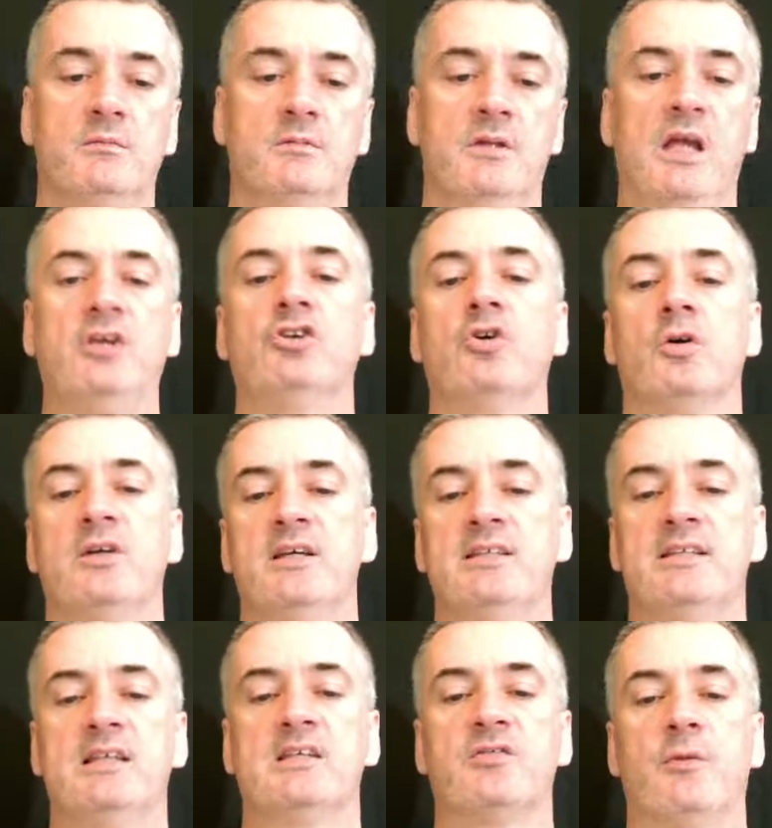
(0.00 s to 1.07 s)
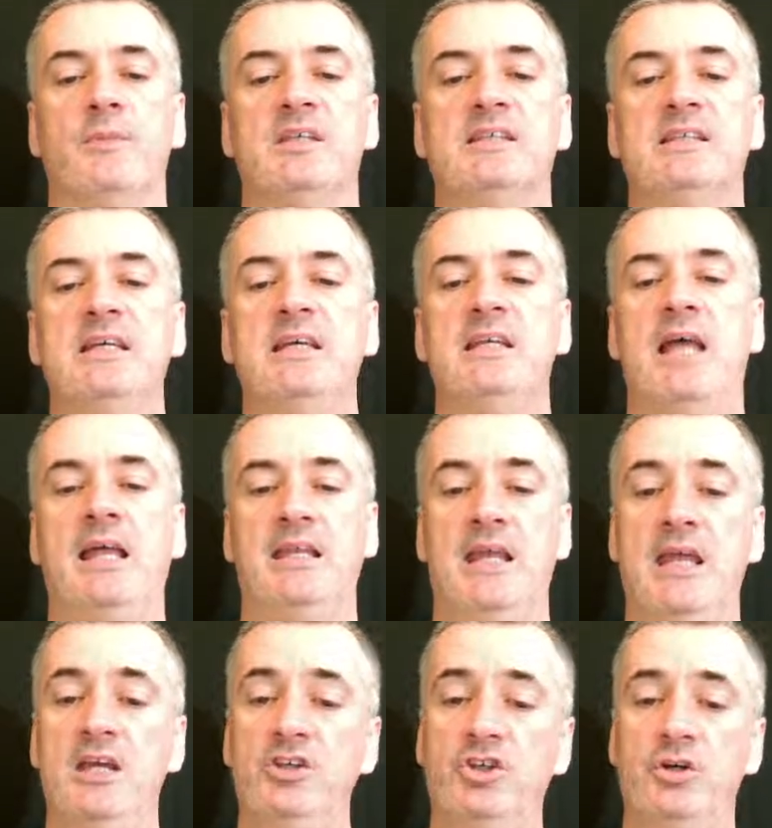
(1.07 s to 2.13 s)
a short distance from the scene and
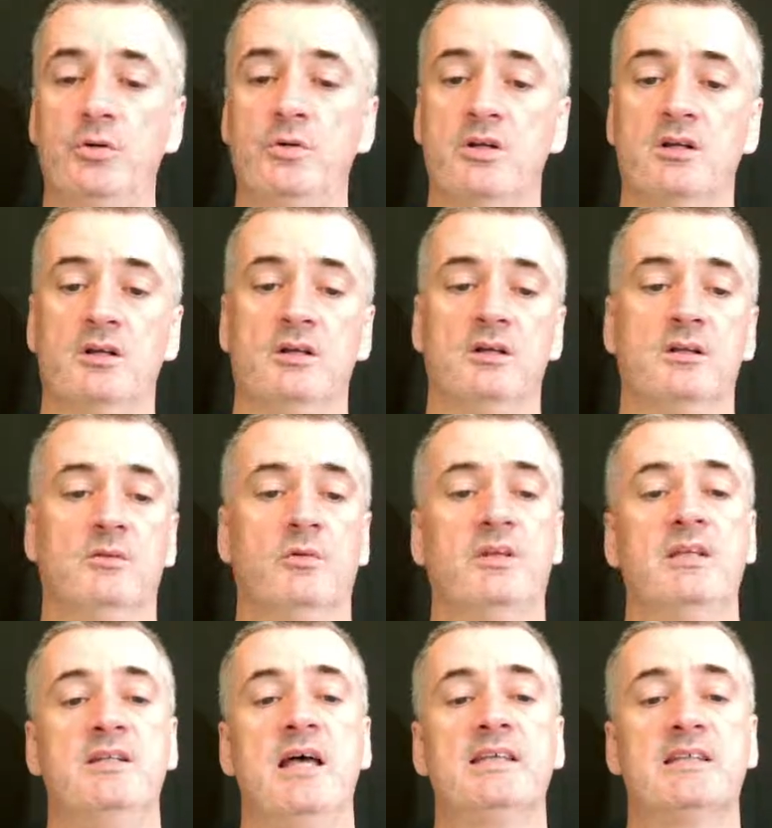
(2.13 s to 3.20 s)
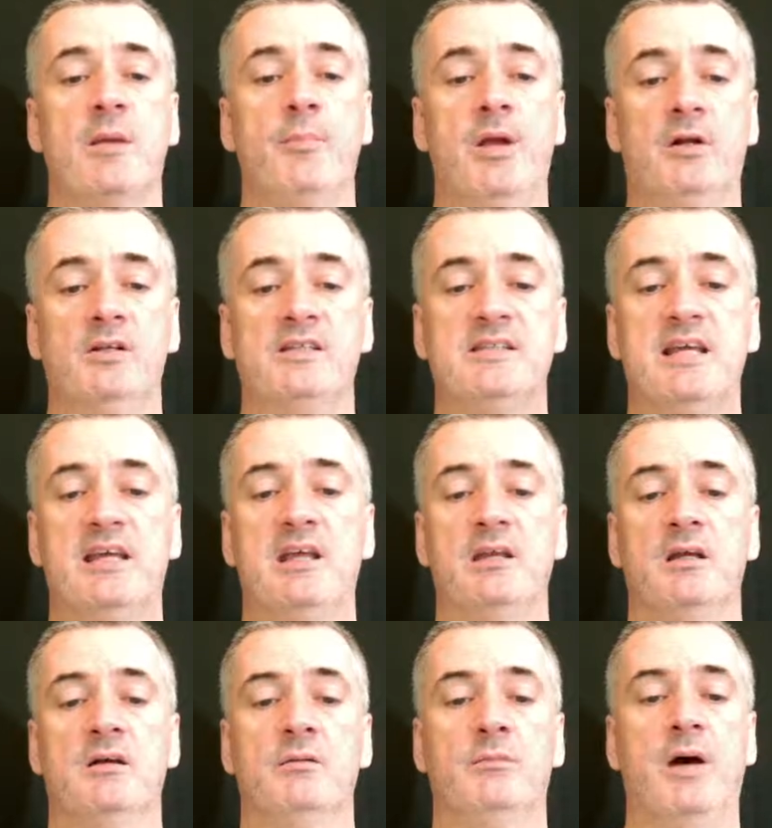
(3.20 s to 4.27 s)
issued with a desk appearance ticket
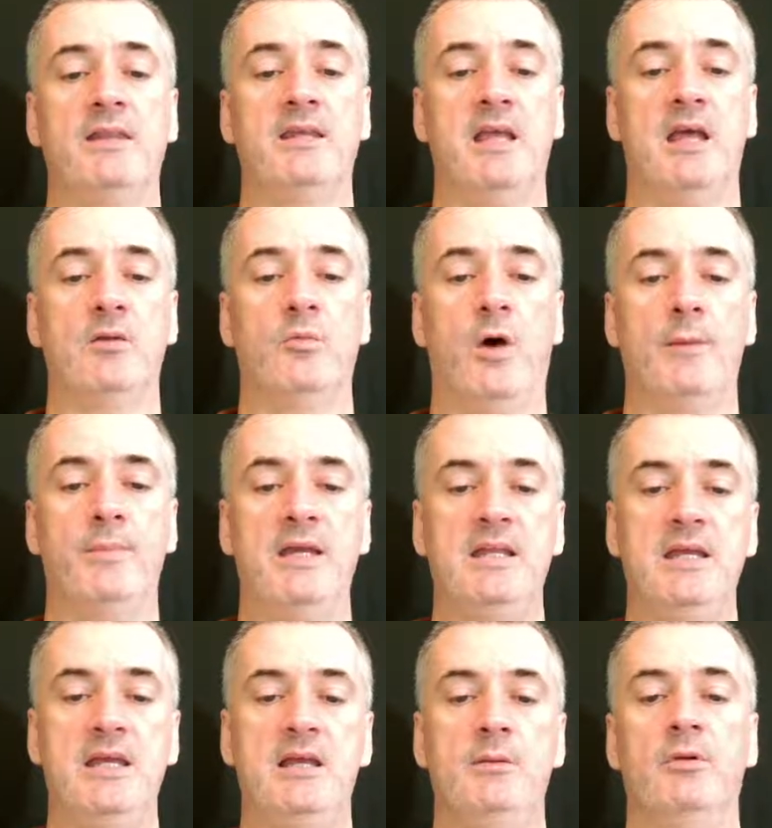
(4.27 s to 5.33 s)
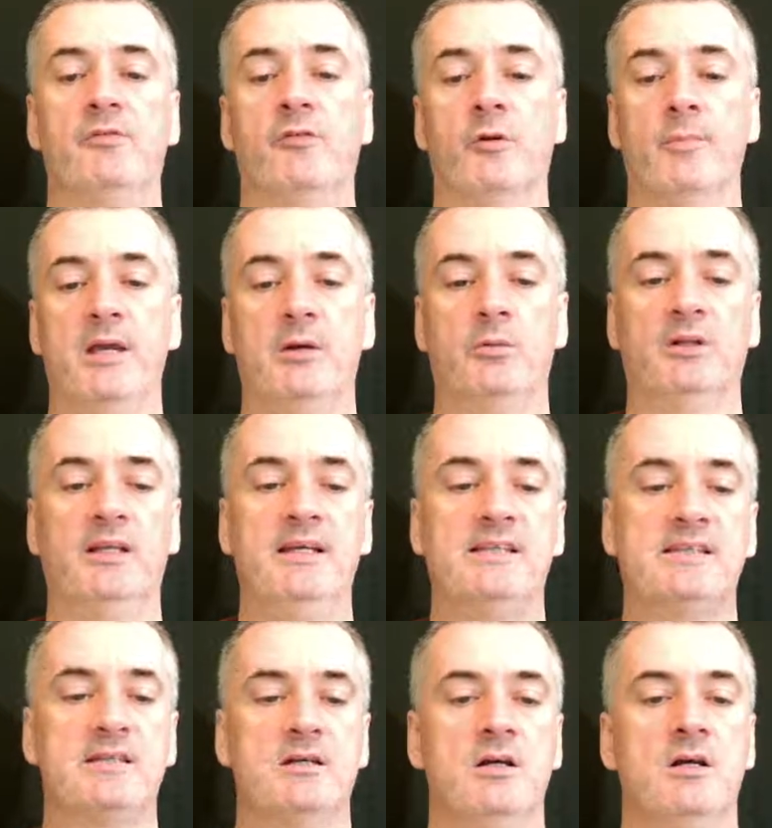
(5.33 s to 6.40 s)
by the N Y P D before being
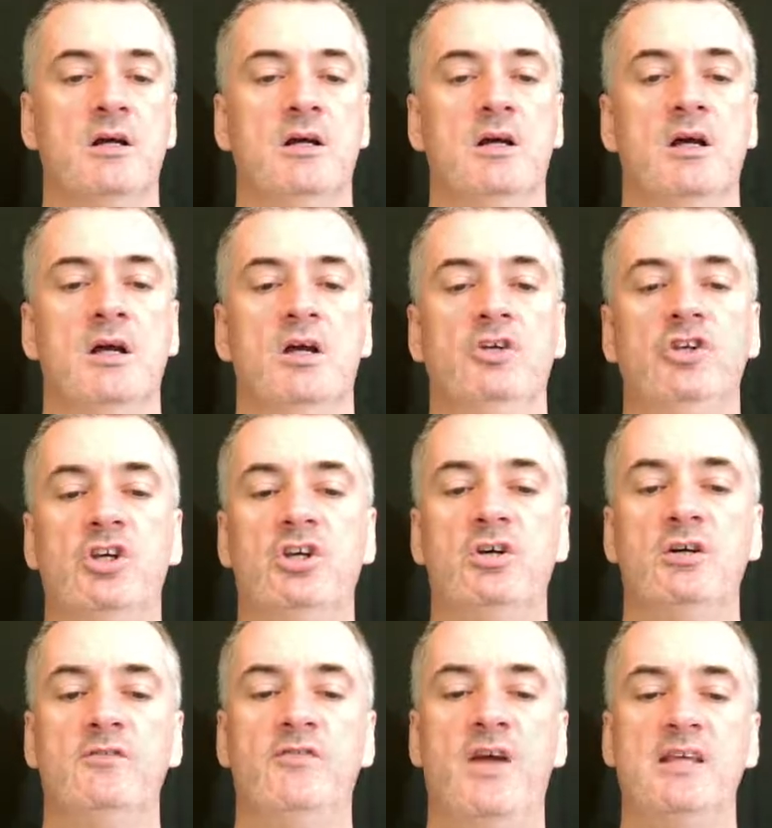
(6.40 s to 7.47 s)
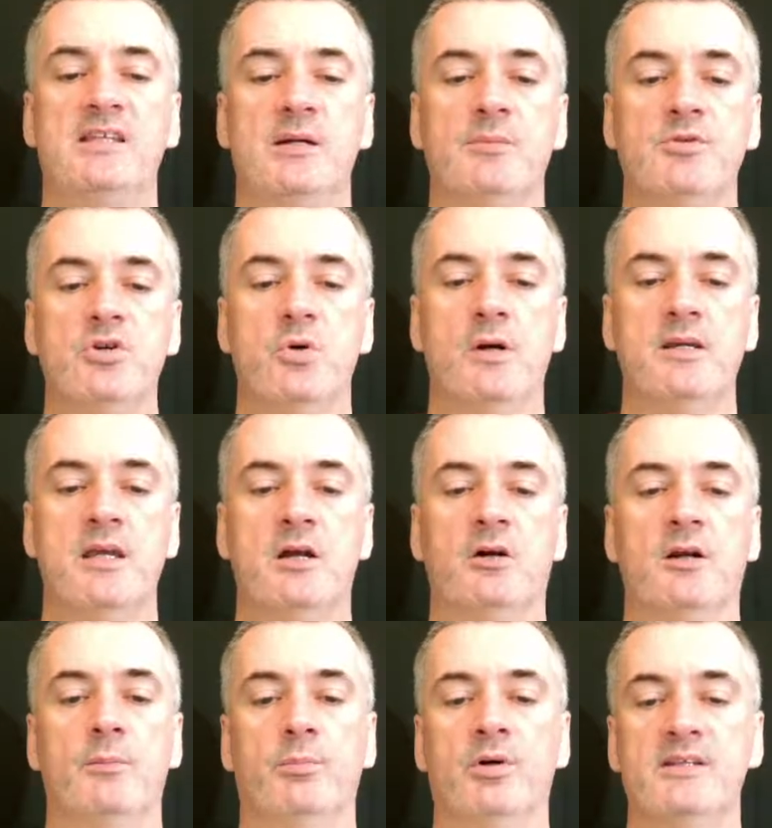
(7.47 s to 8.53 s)
released. She could face up to a year
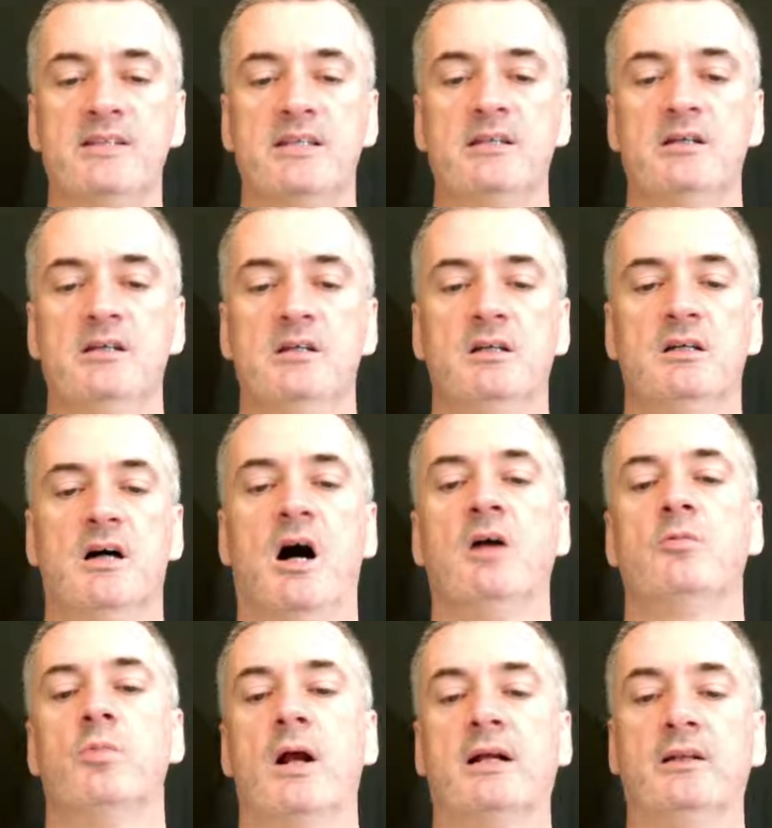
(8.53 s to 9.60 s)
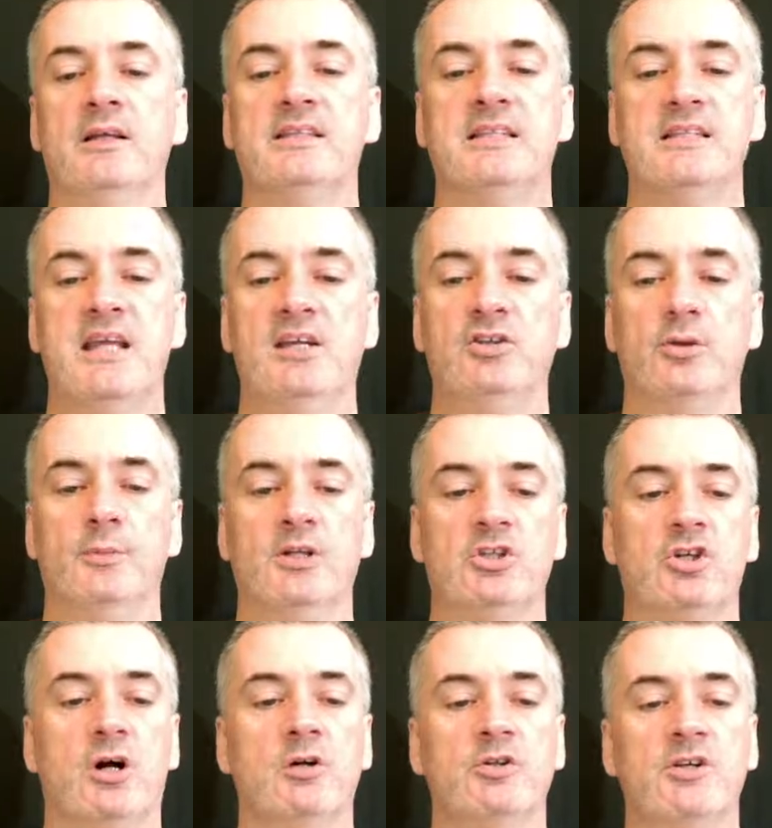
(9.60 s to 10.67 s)
in prison on reckless endangerment
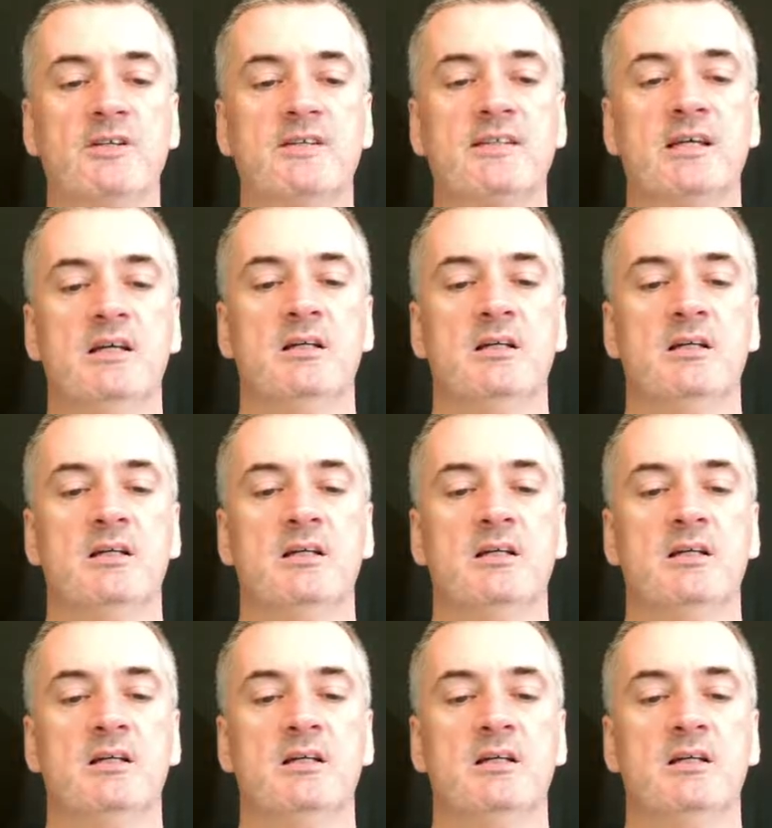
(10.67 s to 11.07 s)
charges.